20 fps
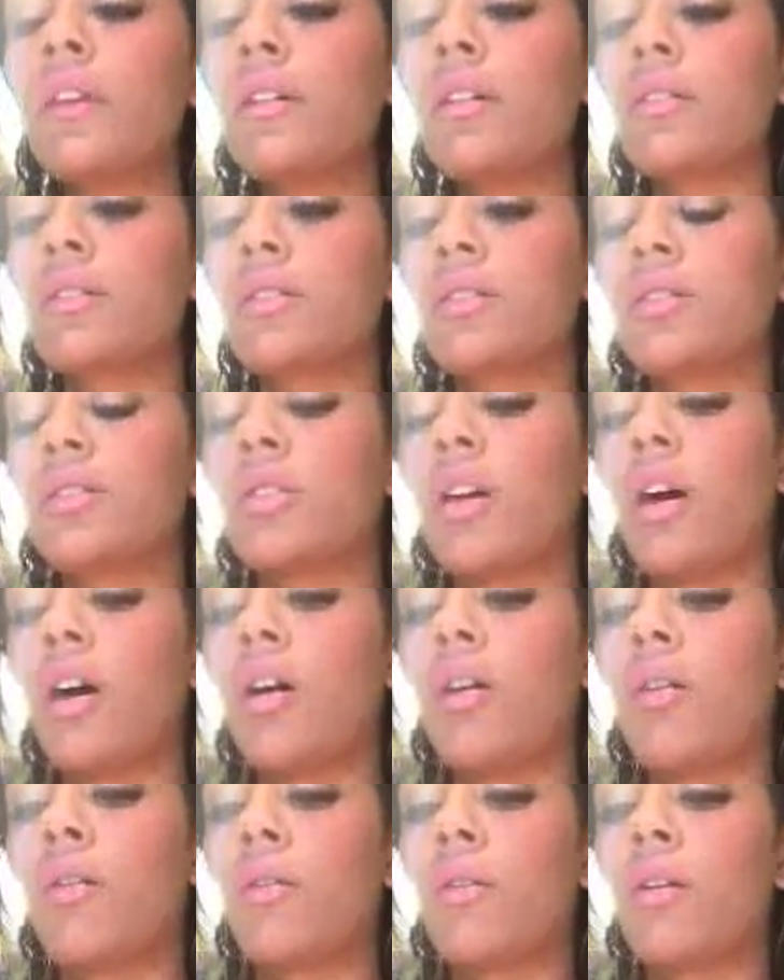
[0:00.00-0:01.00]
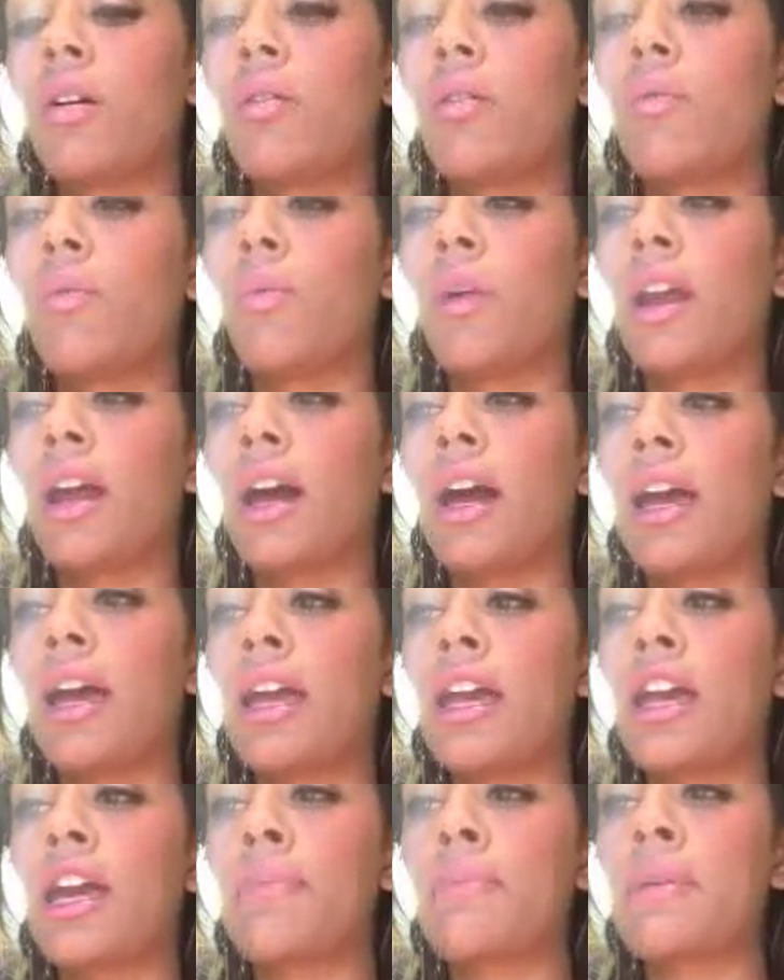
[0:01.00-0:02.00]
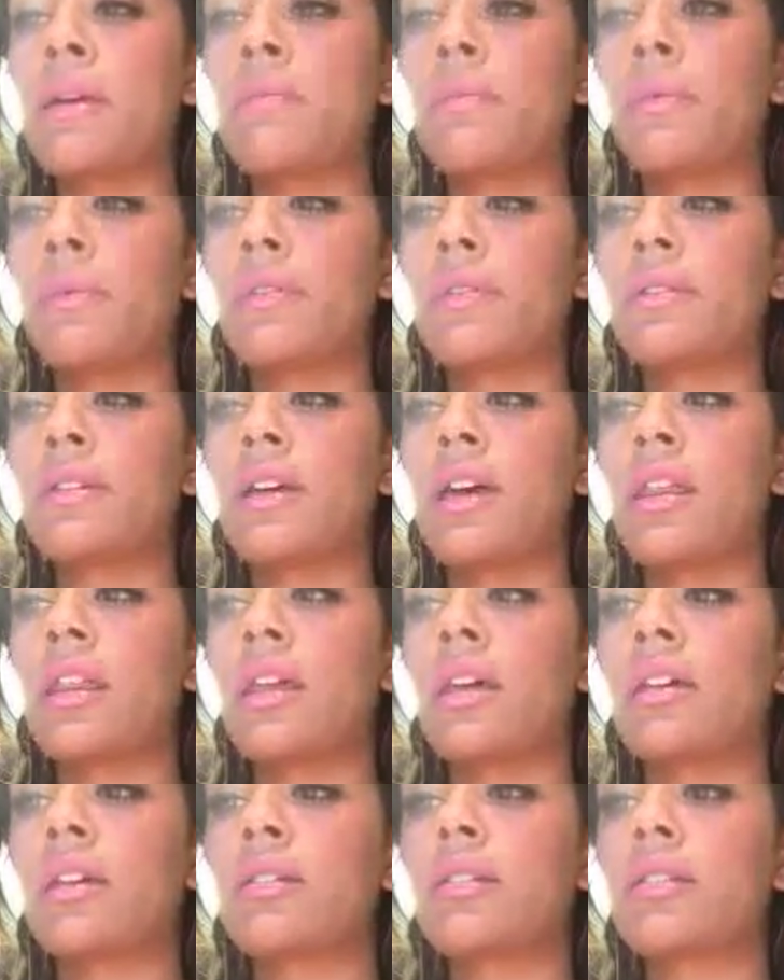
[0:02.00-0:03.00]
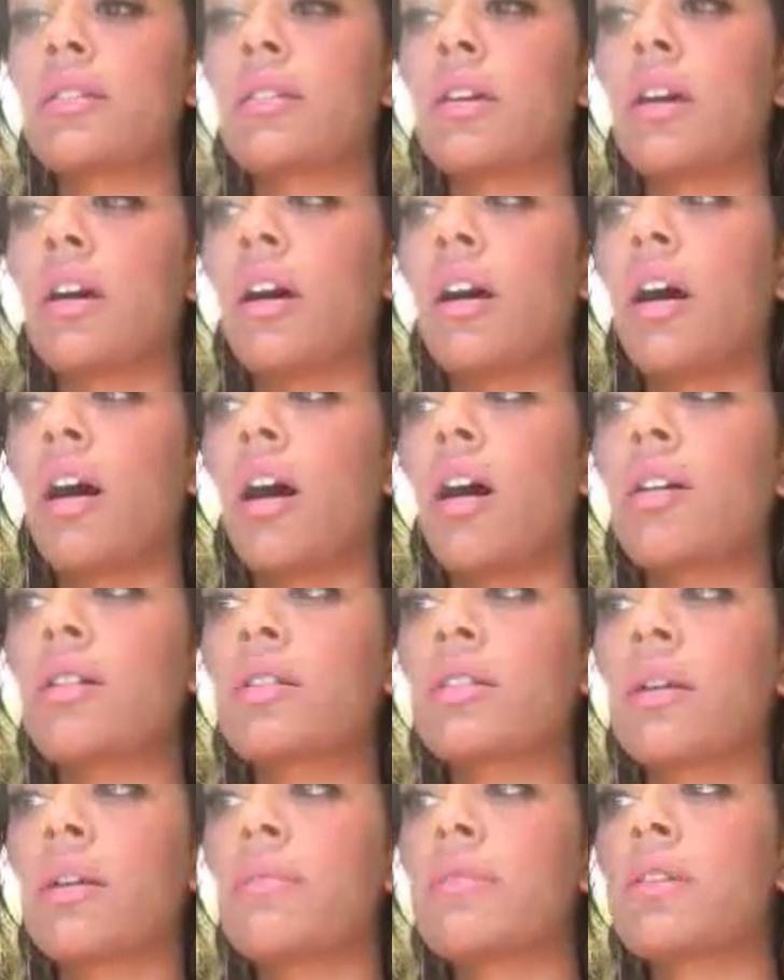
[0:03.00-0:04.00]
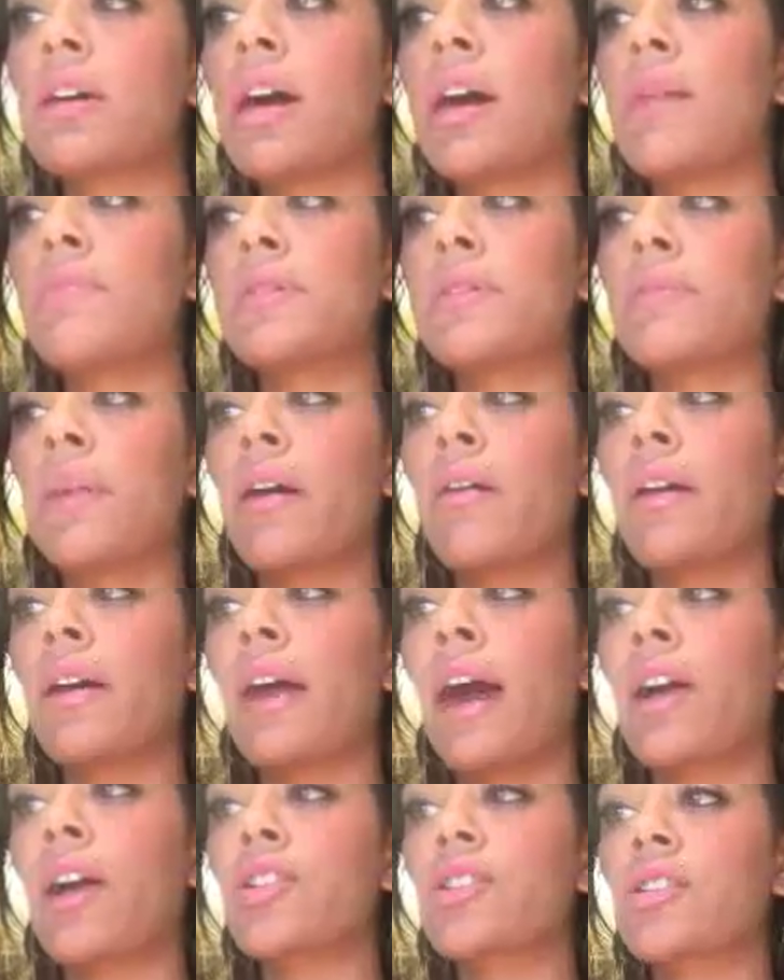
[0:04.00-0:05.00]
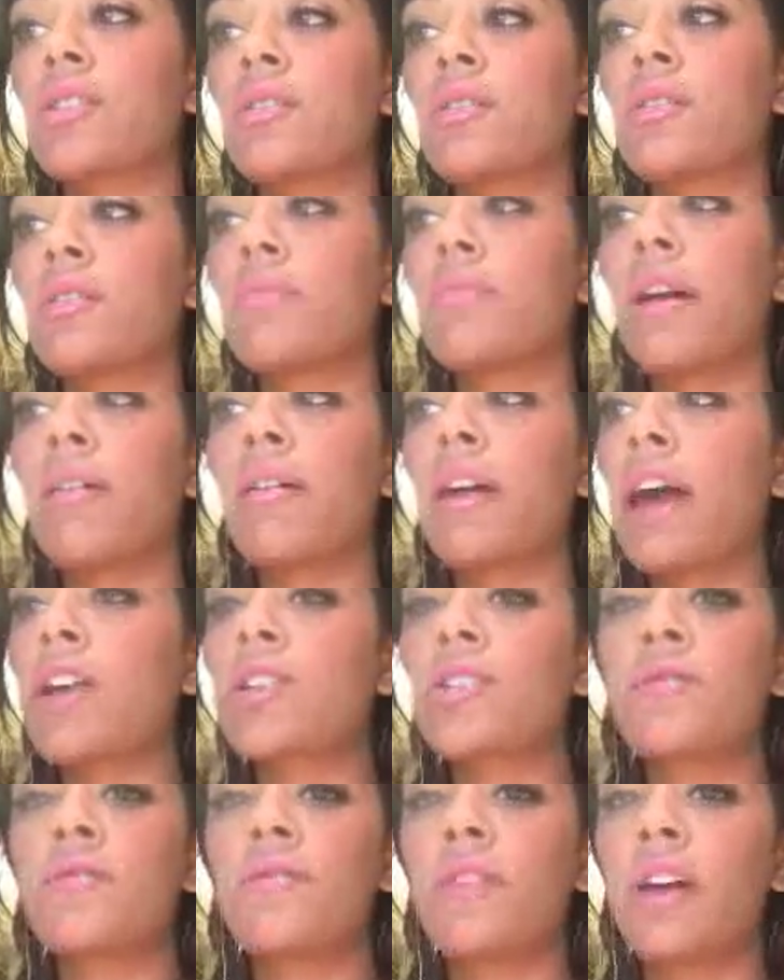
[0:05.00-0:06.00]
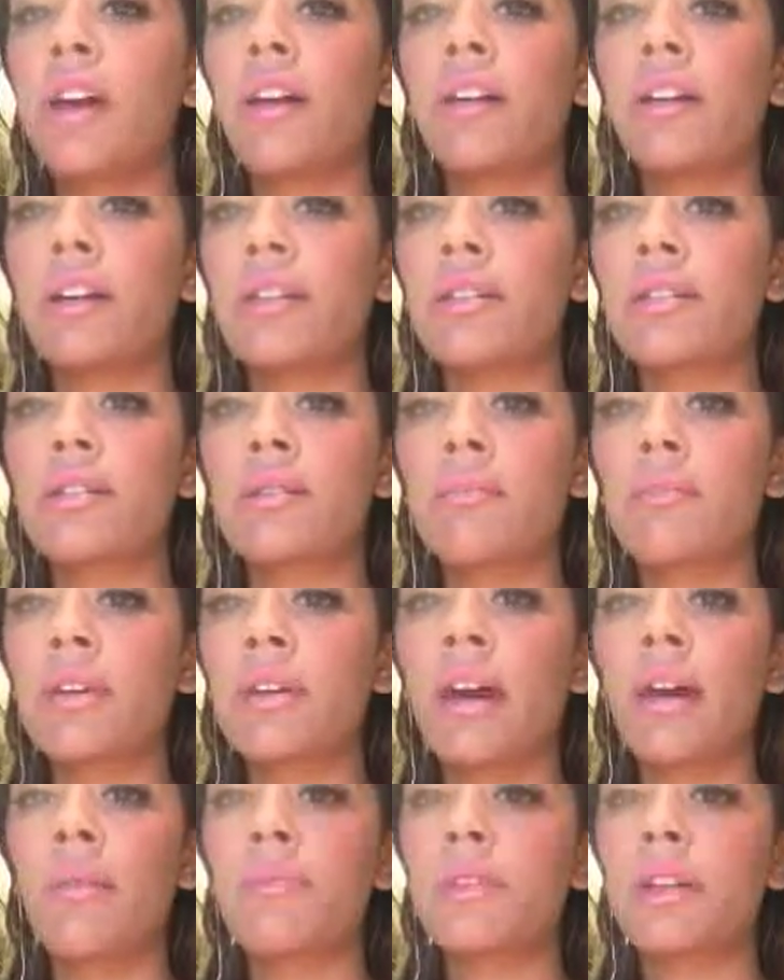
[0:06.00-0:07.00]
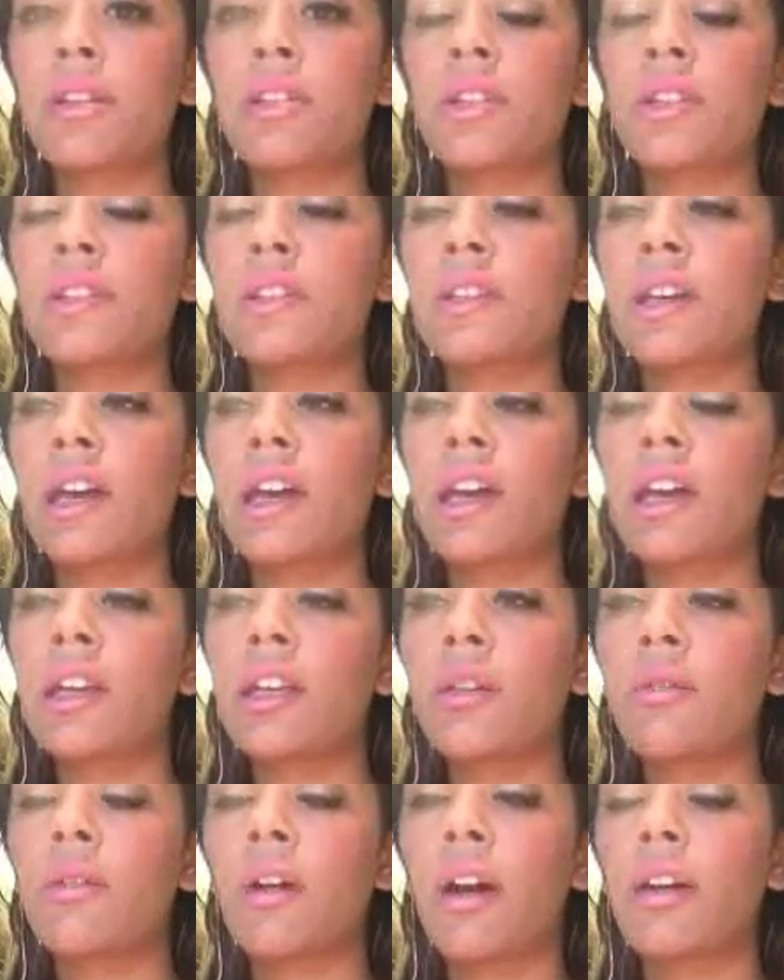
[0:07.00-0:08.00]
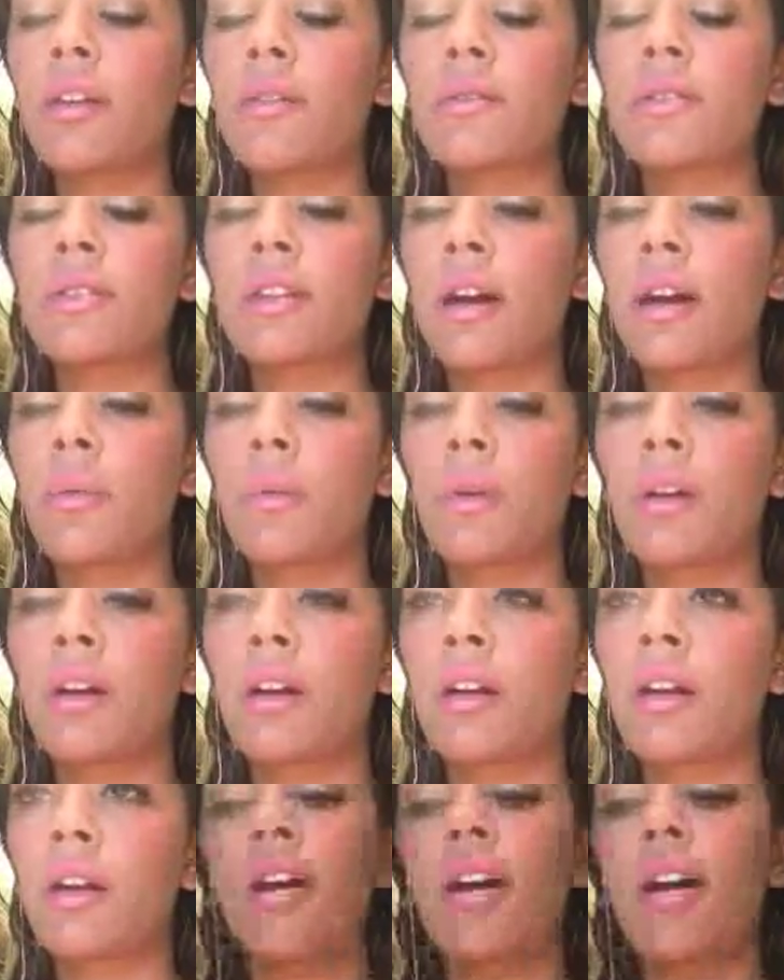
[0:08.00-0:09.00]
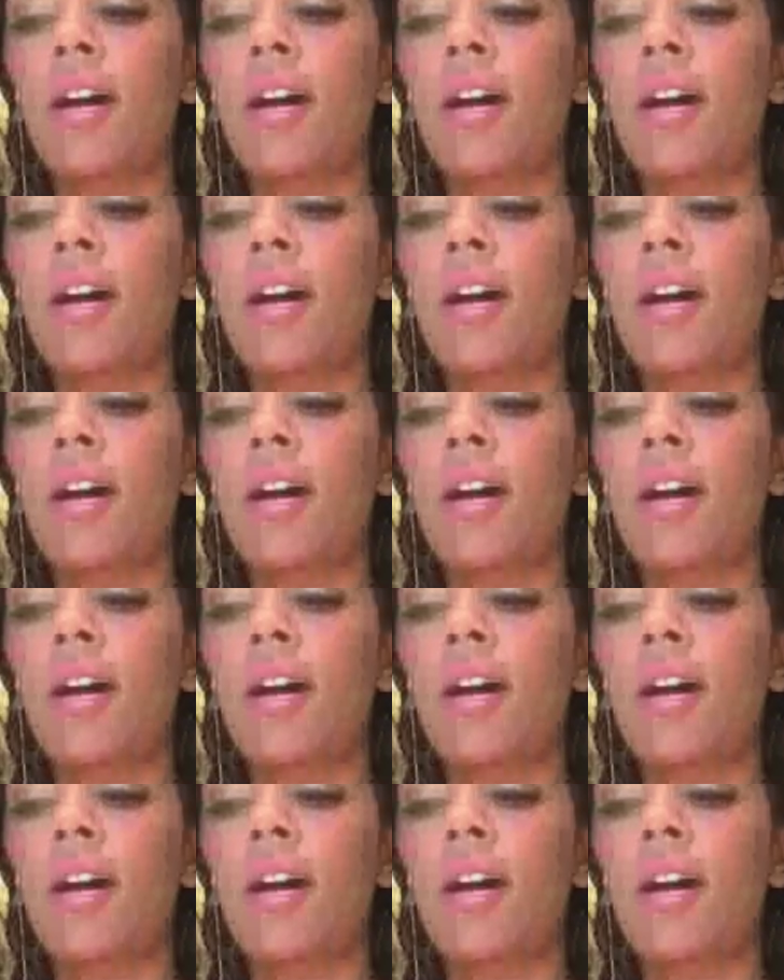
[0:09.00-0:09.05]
So when I hear people say this, sometimes my reaction varies. Sometimes I just say, can you not use that word?